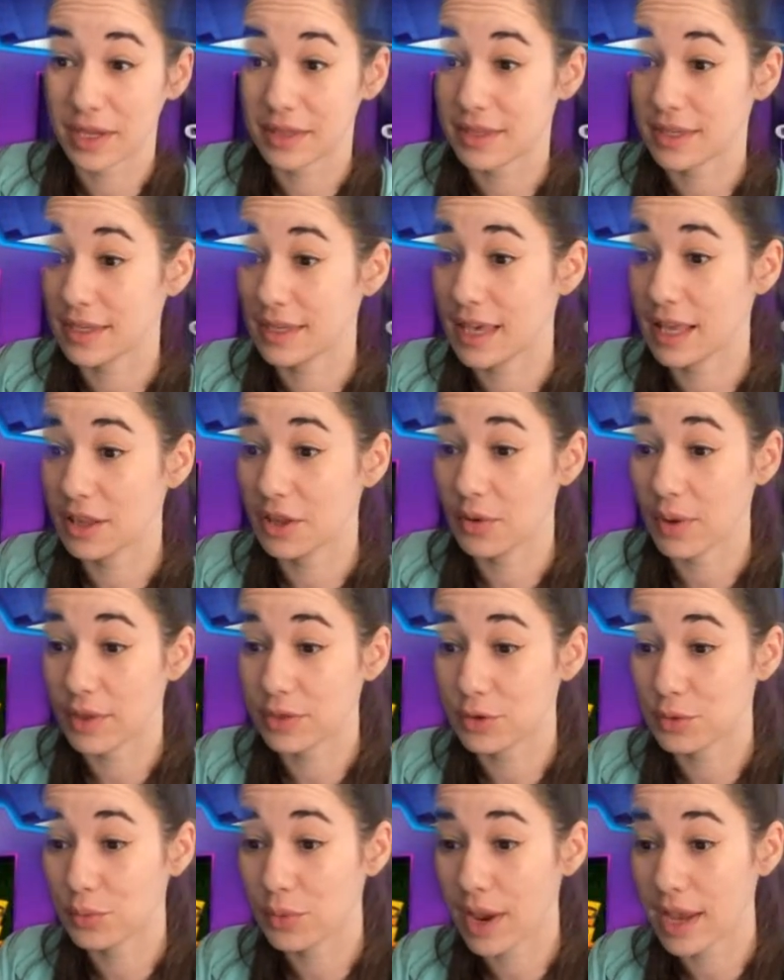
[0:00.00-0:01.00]
The yellow and
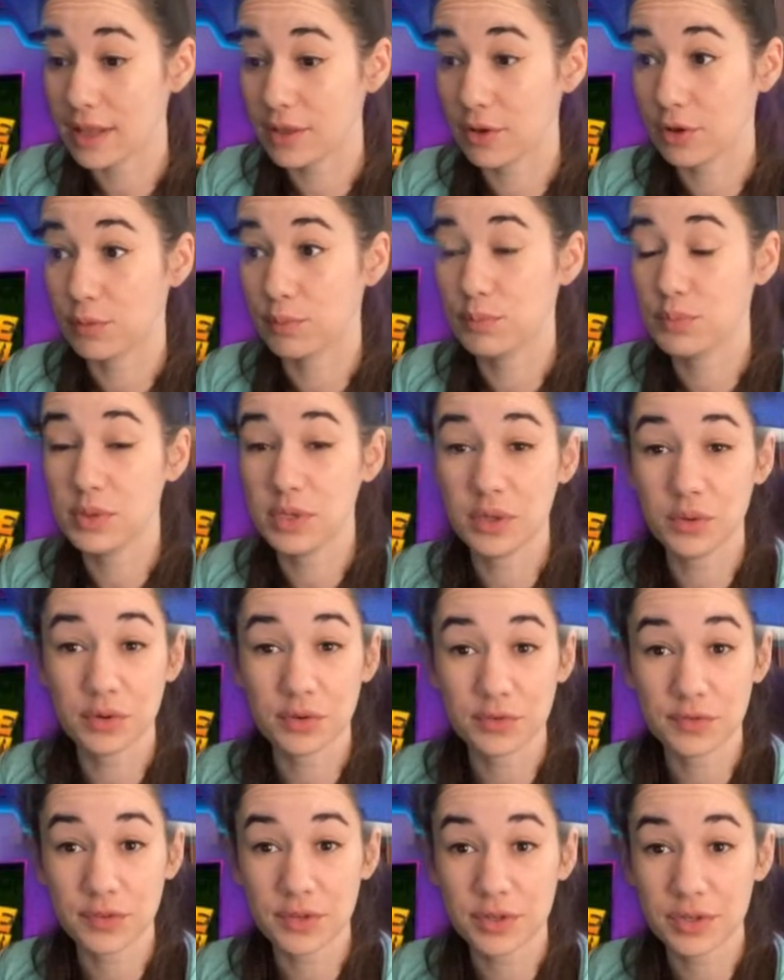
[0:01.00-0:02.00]
the red look
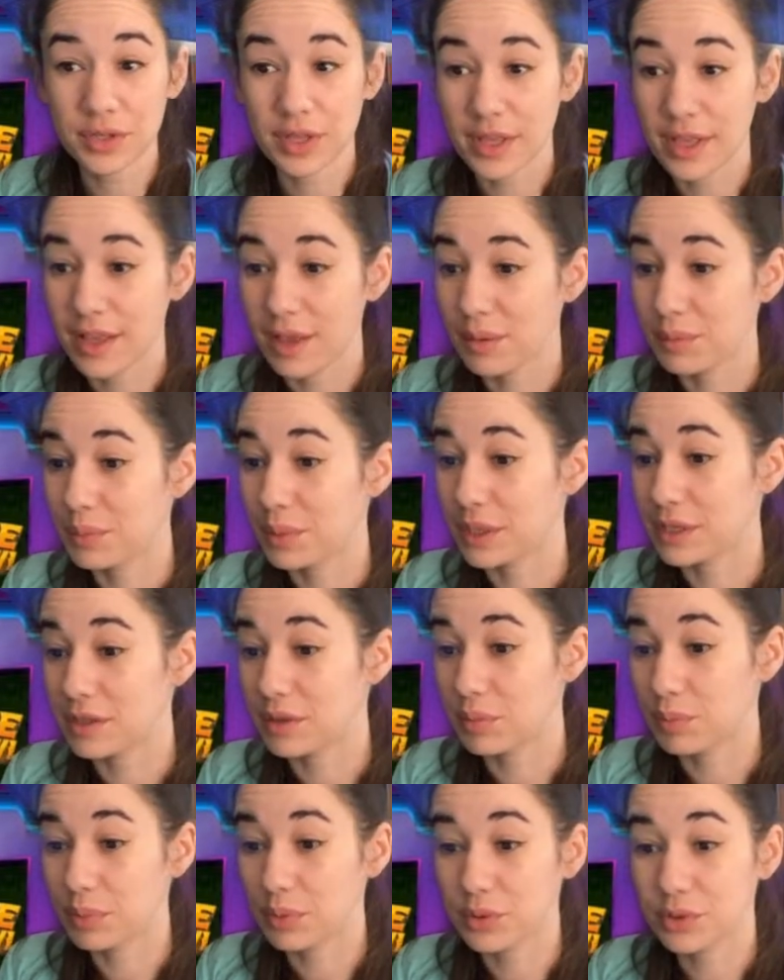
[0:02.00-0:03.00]
beautiful, but the
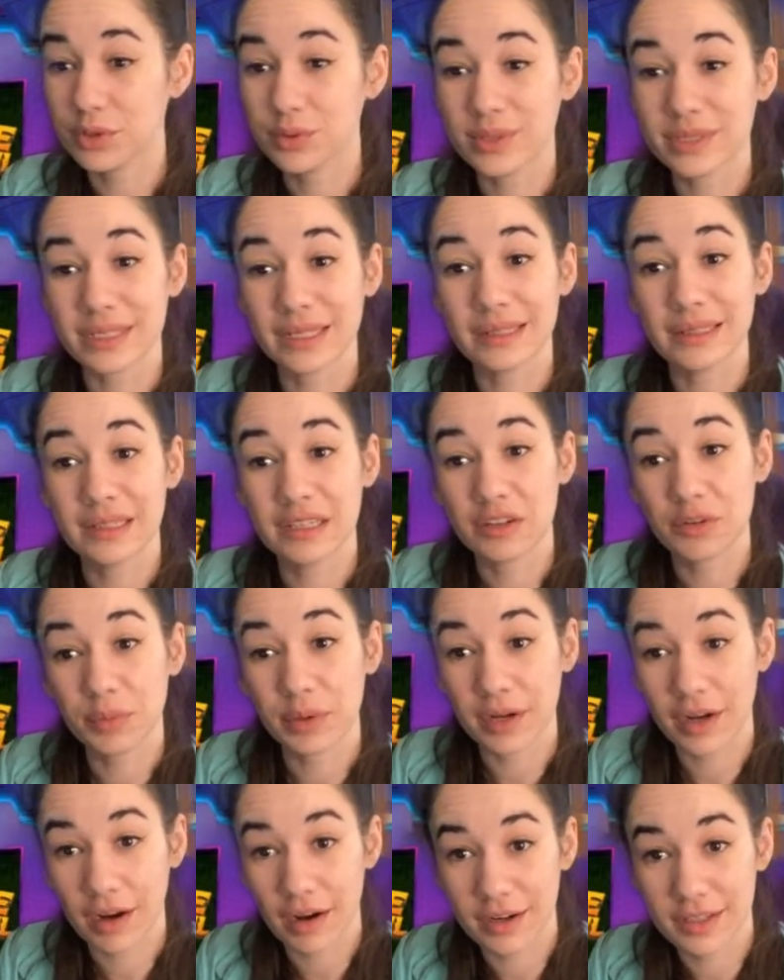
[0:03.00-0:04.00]
blue is a little
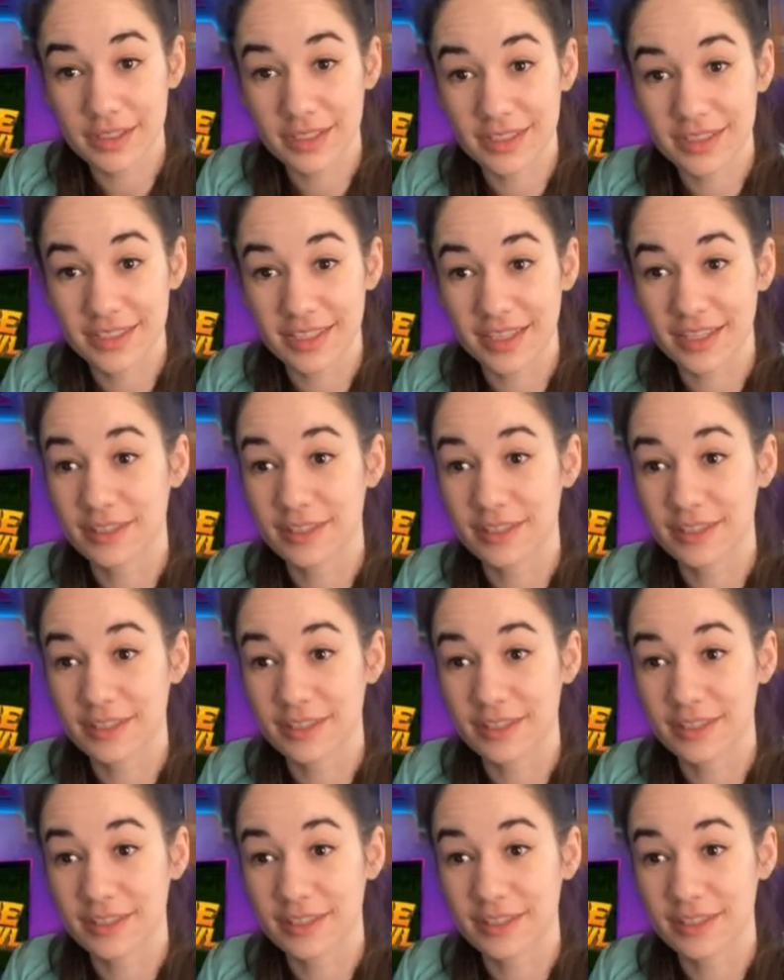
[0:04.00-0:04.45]
bit hard to see.